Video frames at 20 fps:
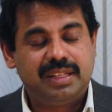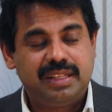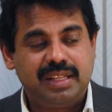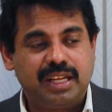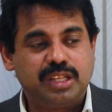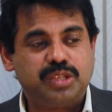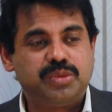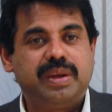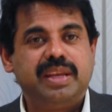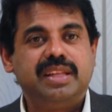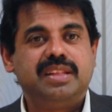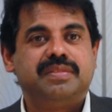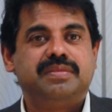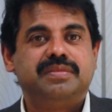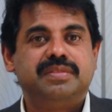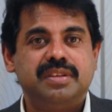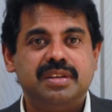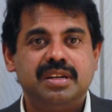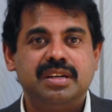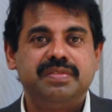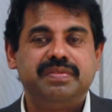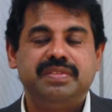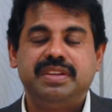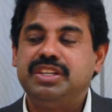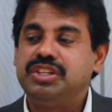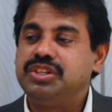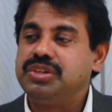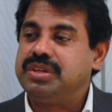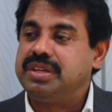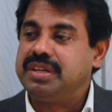That's why the word,
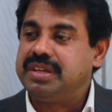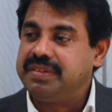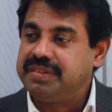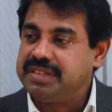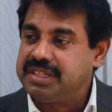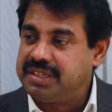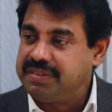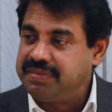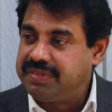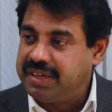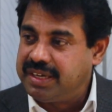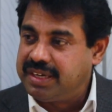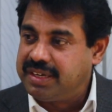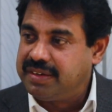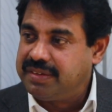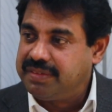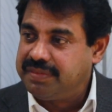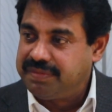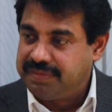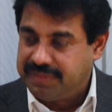we should receive it